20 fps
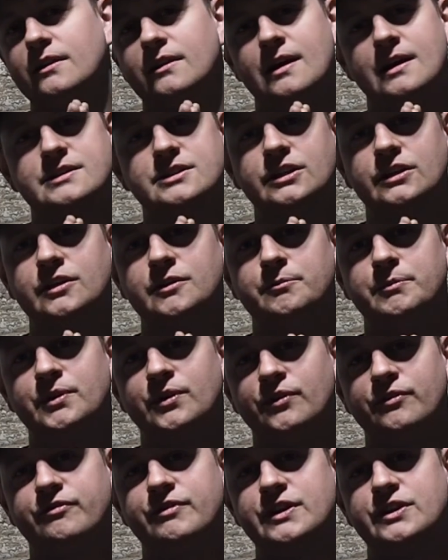Lots of good
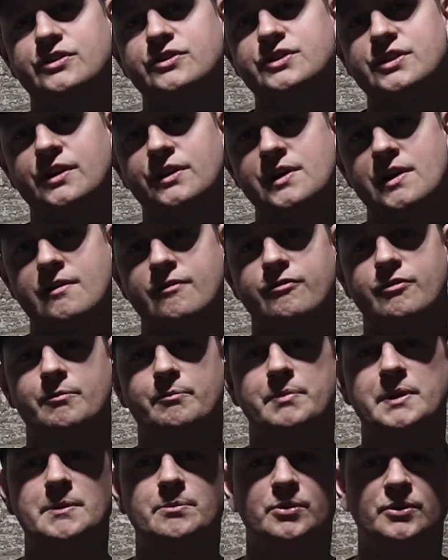build features on there
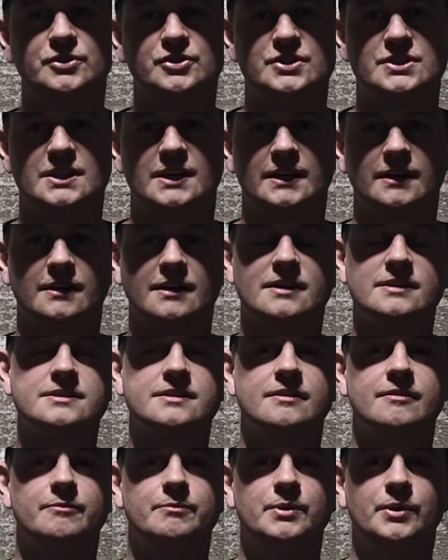from people just like us
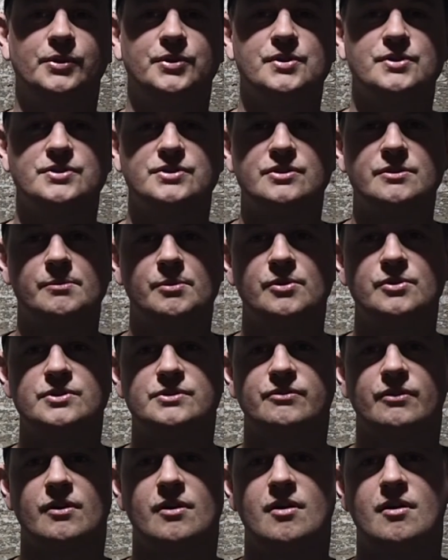that have built their
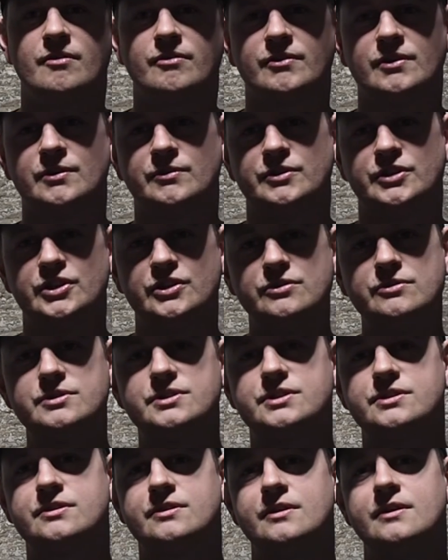Subarus for off-road
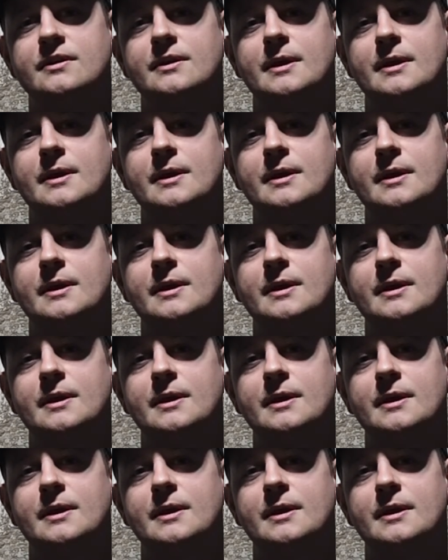use.